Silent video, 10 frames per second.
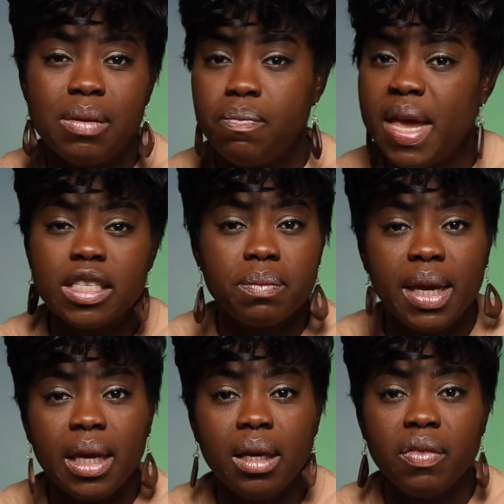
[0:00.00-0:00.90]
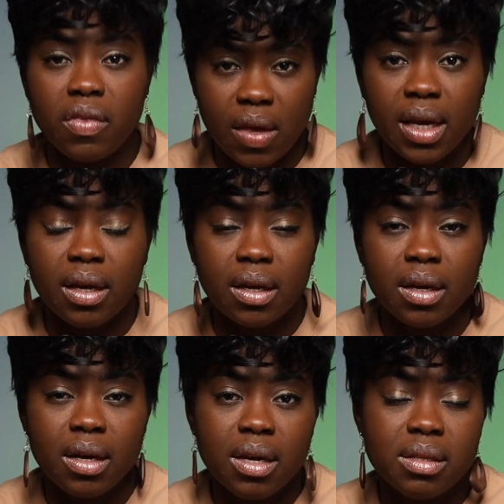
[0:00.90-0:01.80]
makes me think
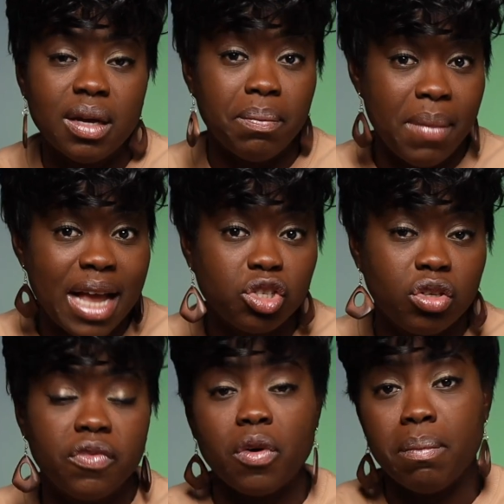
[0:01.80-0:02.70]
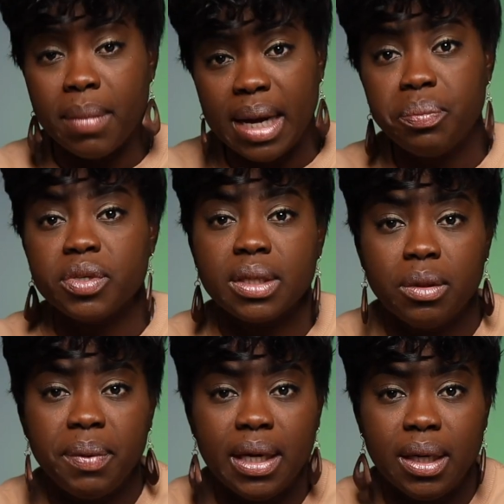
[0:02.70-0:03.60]
that mastery, from my personal
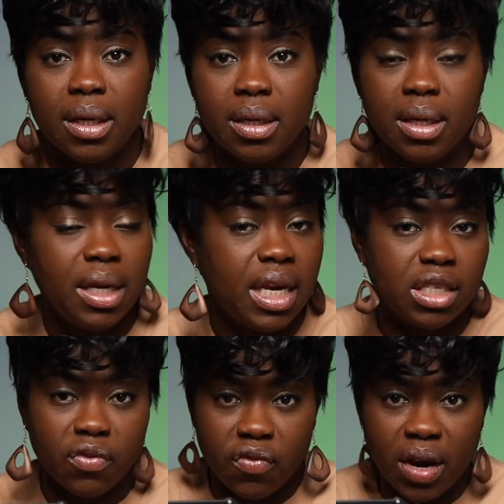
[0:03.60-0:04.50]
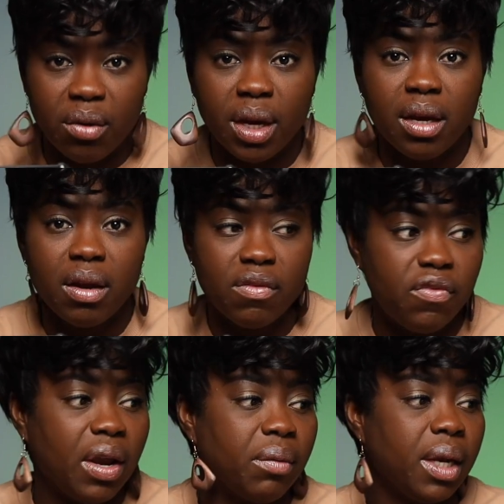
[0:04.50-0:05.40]
opinion, is very,
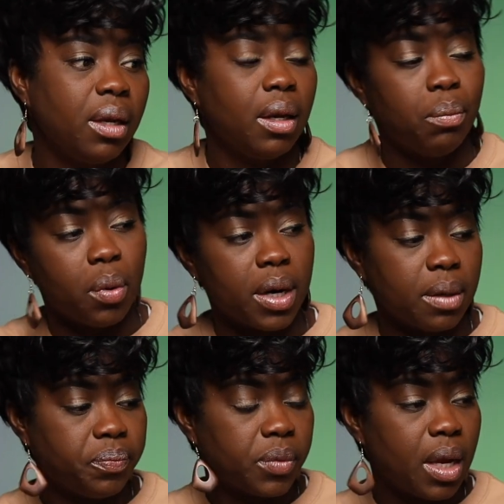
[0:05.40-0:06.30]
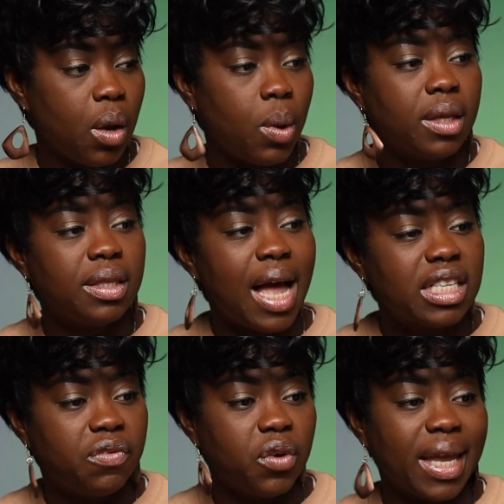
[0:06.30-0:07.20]
very important. Well,
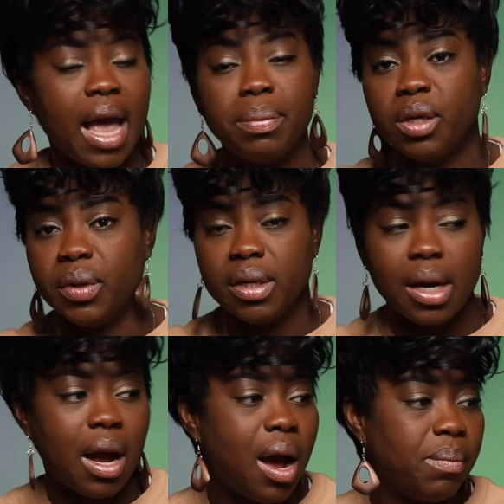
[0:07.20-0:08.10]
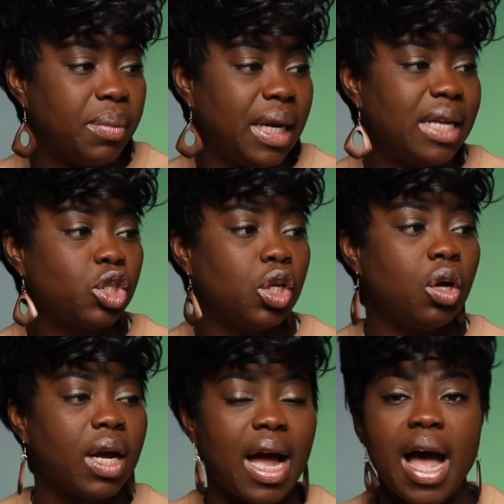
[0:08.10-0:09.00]
that's vocabulary.com, but let's
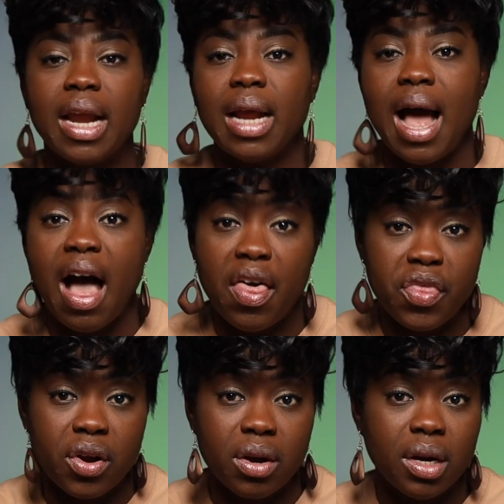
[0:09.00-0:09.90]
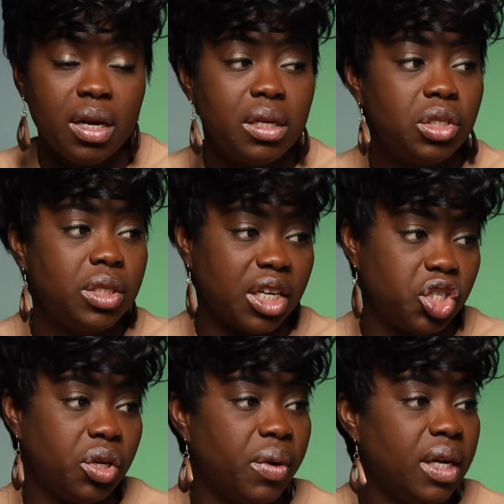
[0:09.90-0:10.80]
look at other
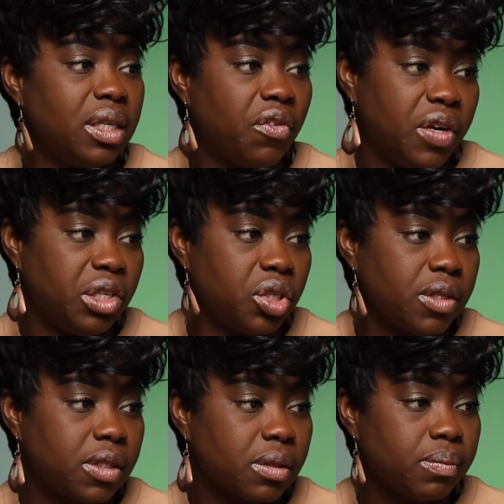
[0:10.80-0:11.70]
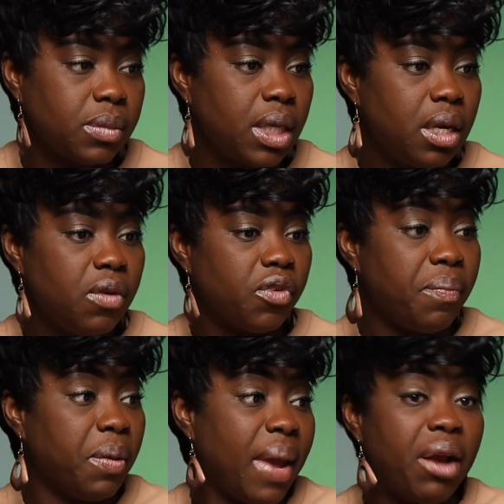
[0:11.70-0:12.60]
dictionary definitions. From
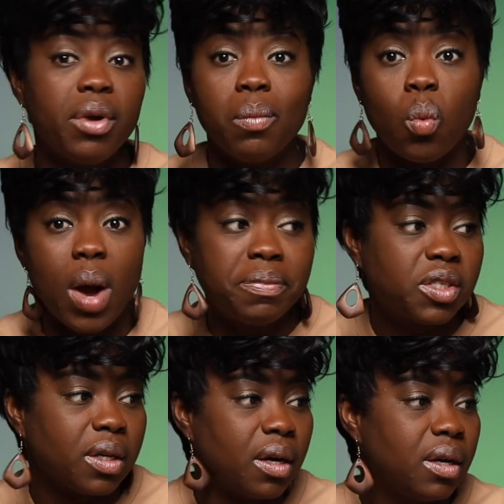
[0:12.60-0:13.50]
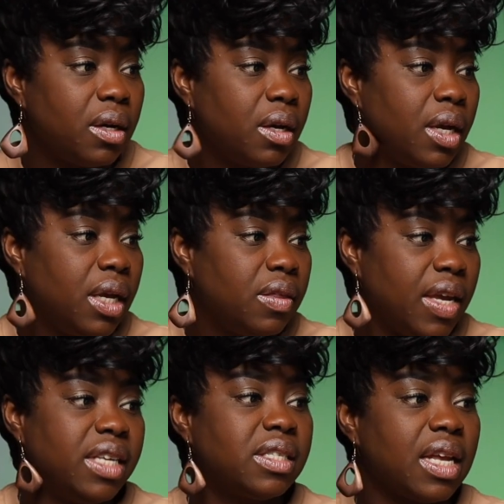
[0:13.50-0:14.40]
the Merriam-Webster,
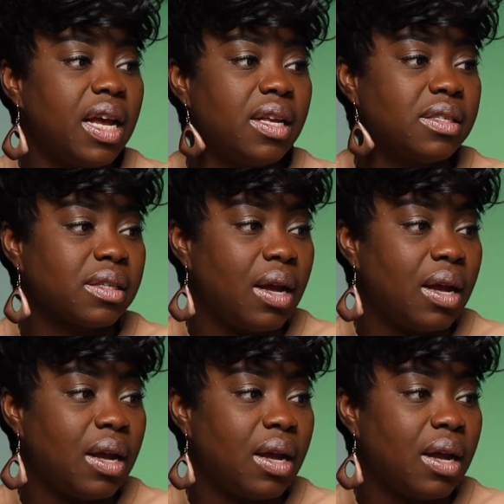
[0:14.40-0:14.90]
they says